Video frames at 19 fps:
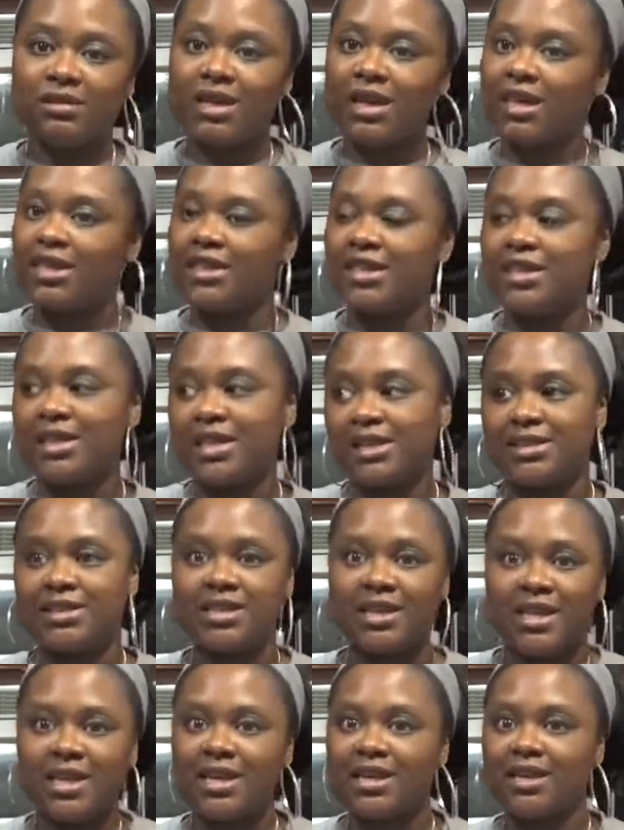And then that's
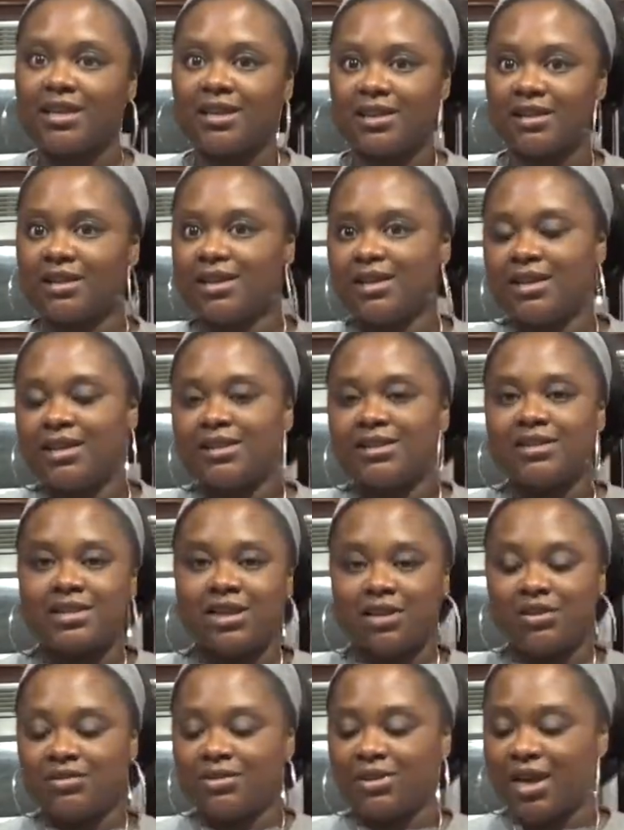it.
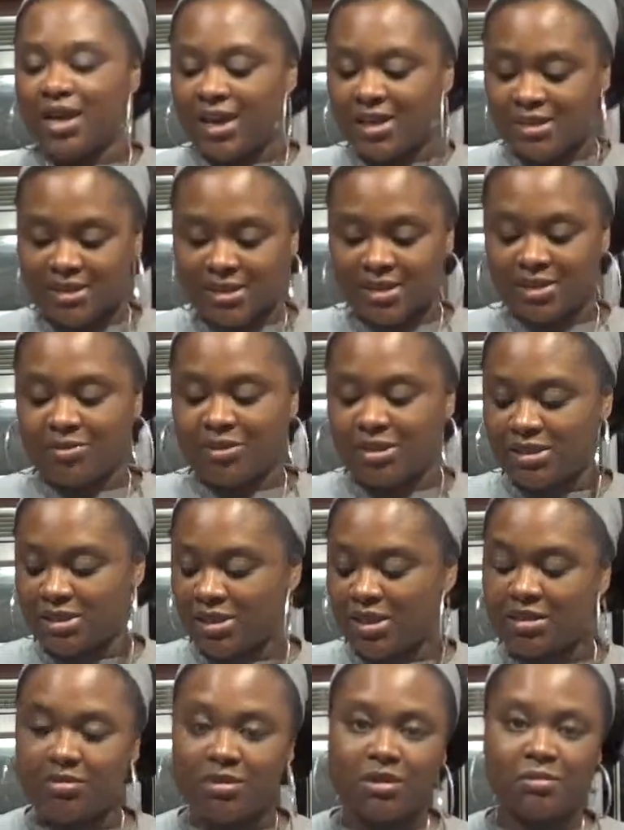So guys, this week is
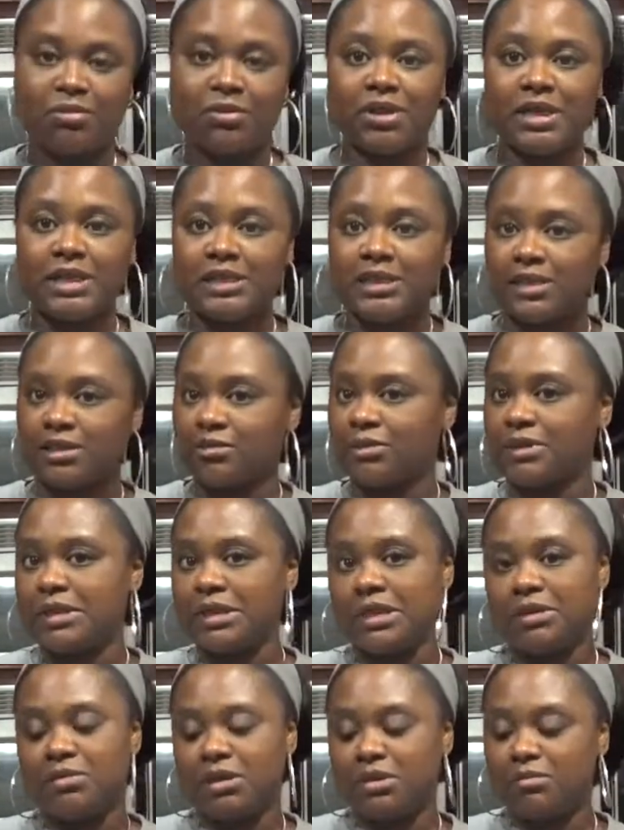going to be a breeze. Next week's
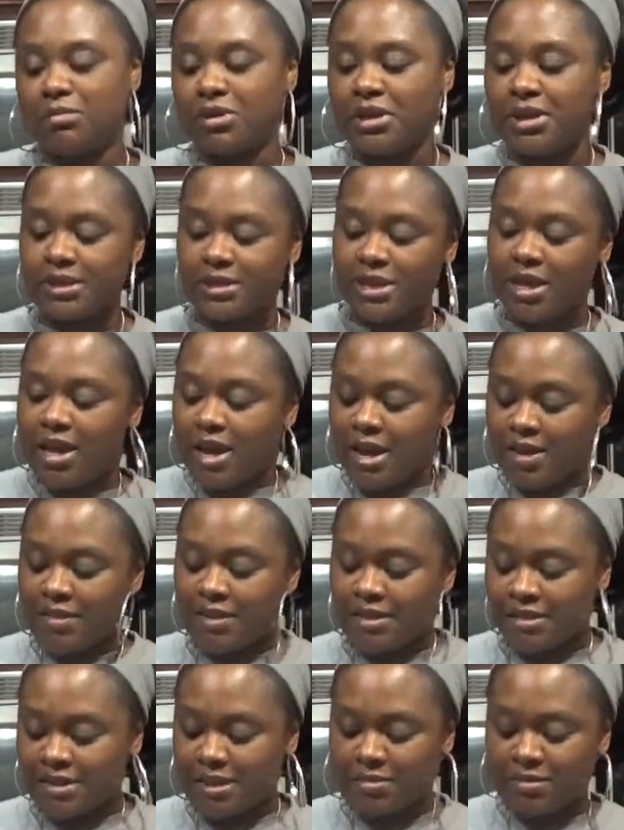going to be a breeze. And
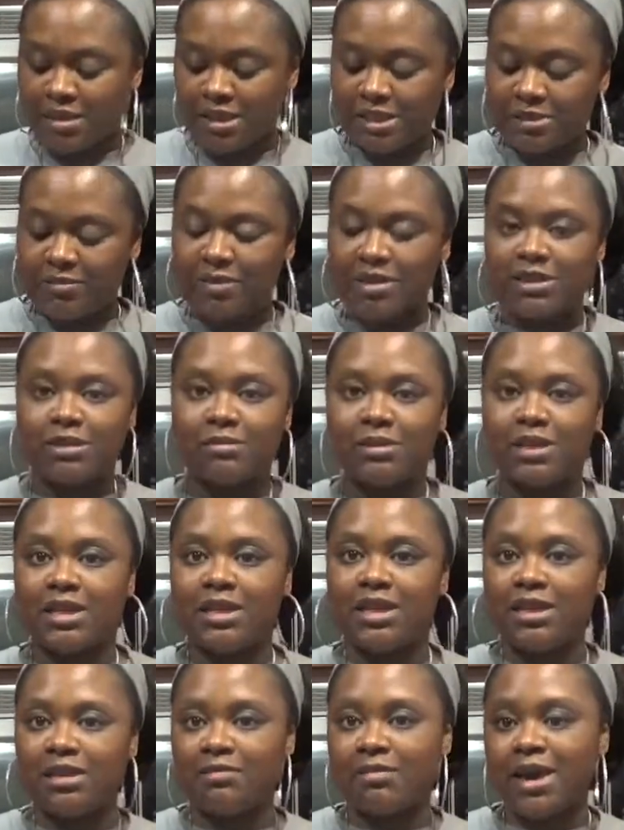then some of these meals I'm going to
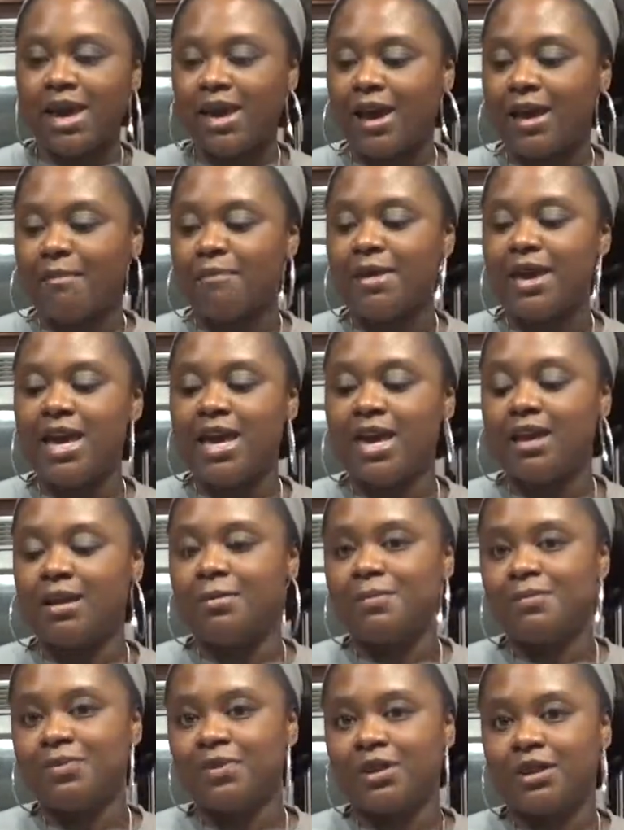keep back. I may
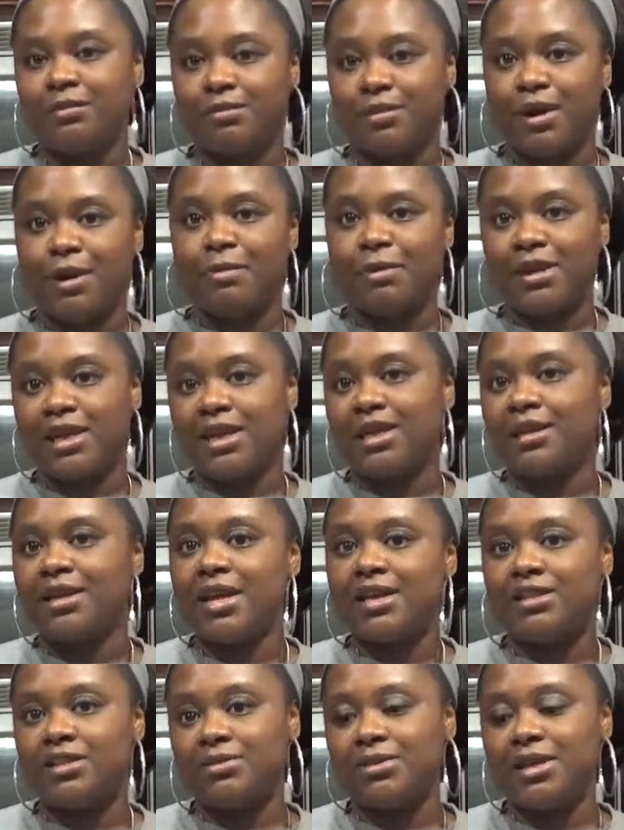prep again
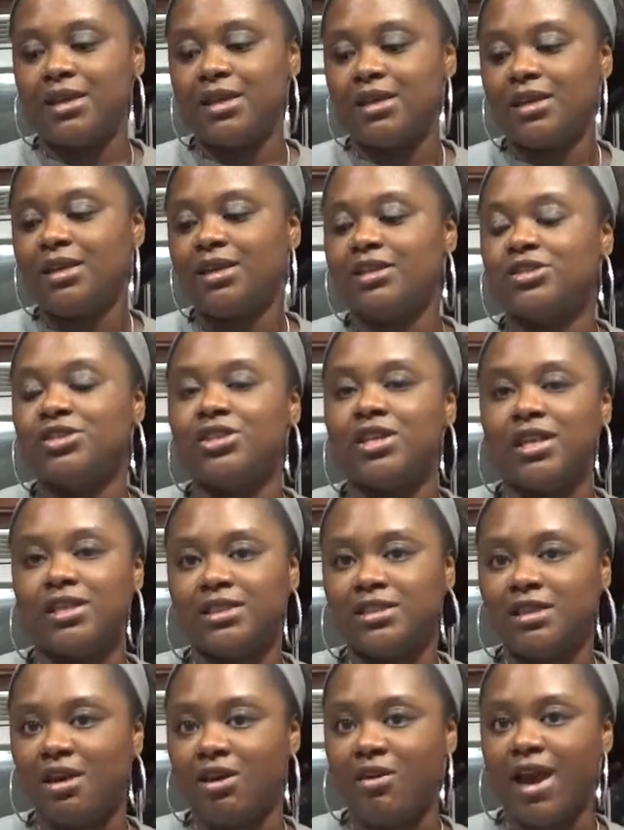next week just
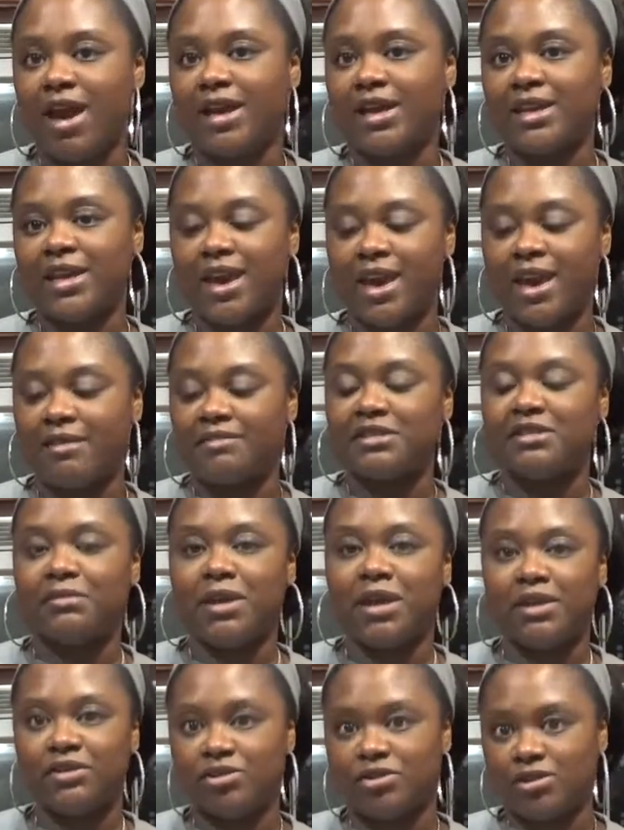so I can have some
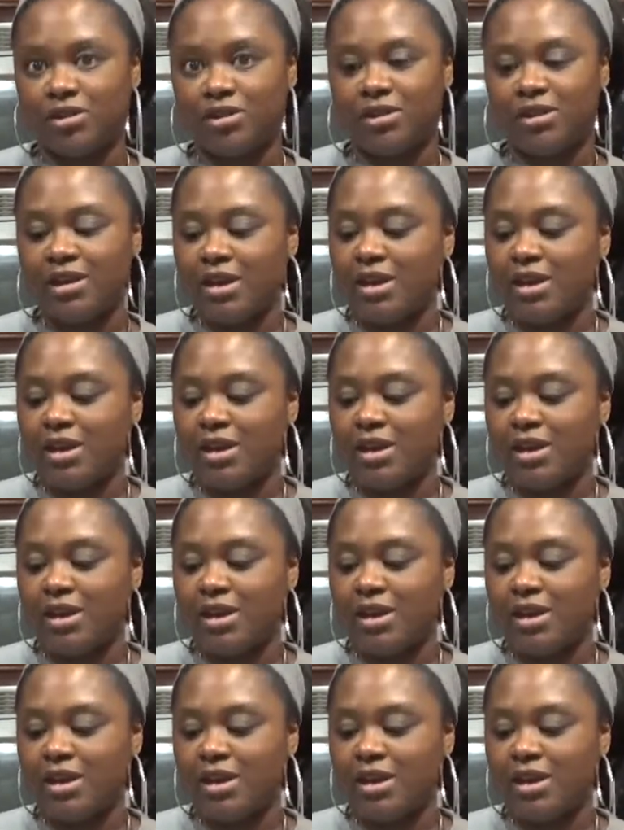extra.